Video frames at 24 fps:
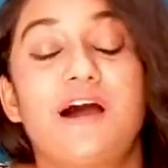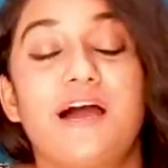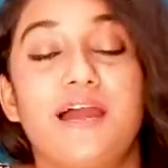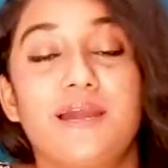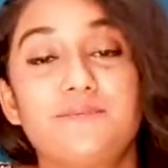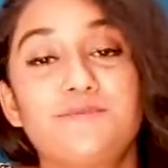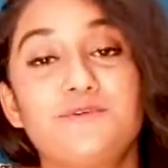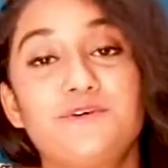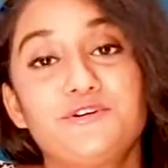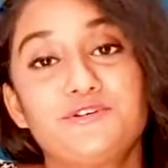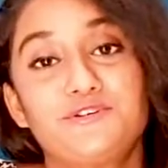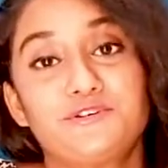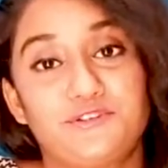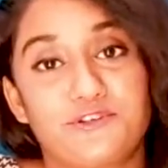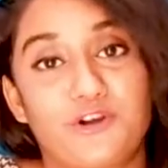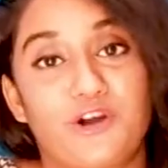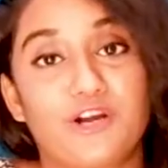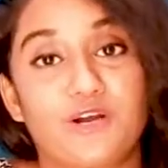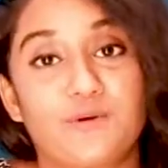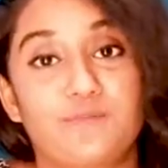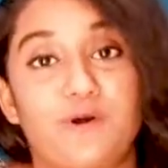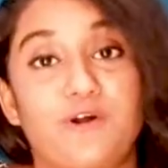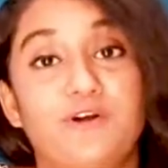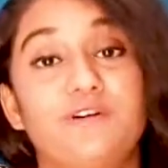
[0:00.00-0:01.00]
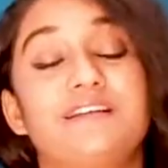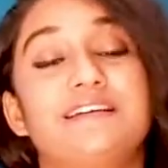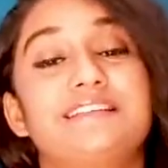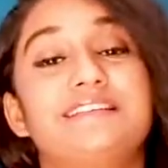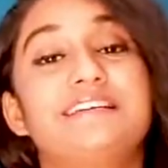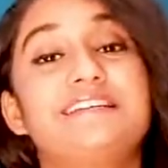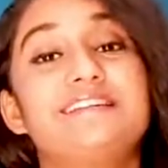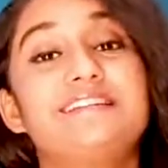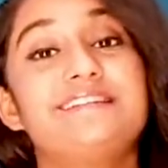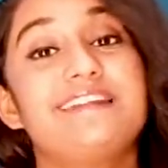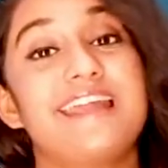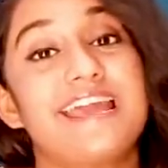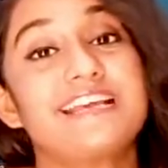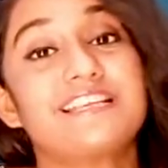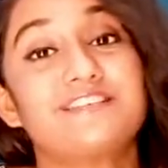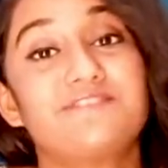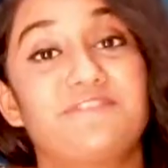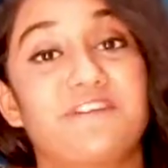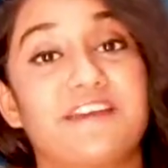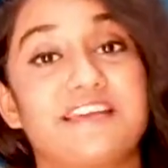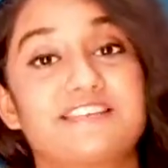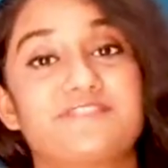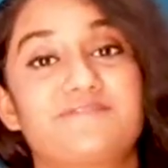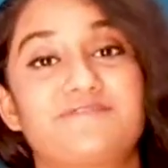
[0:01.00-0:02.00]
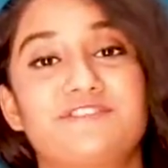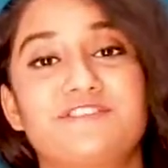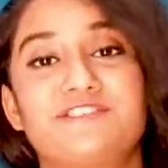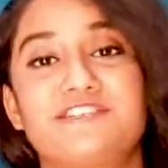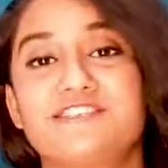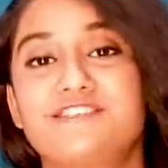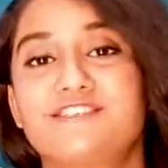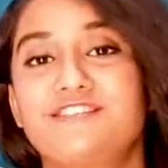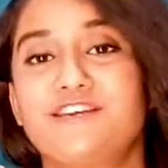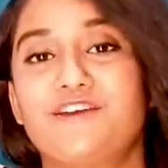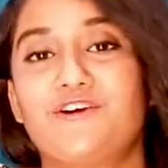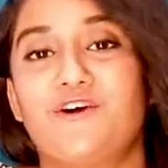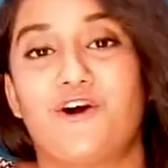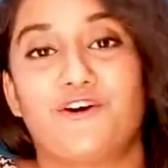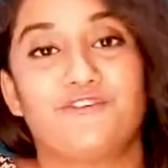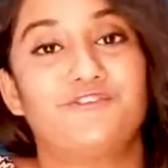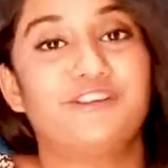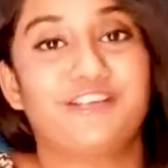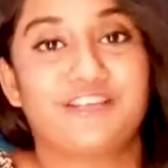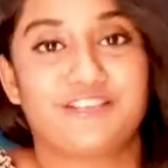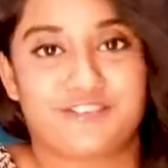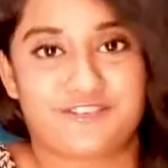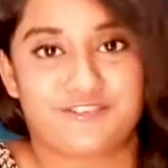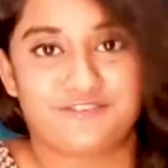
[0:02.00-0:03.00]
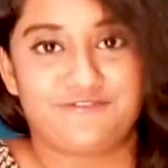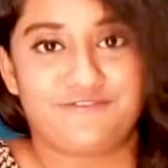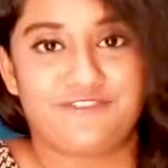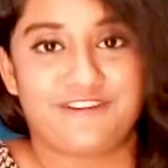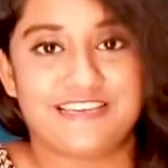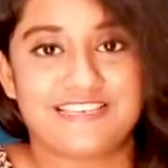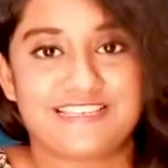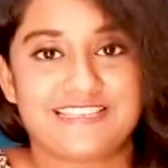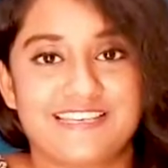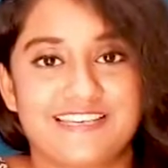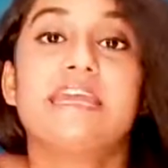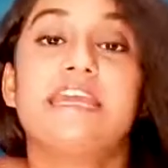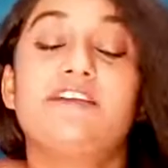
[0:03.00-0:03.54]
I am going to talk about the next phase, which is the ovulation phase.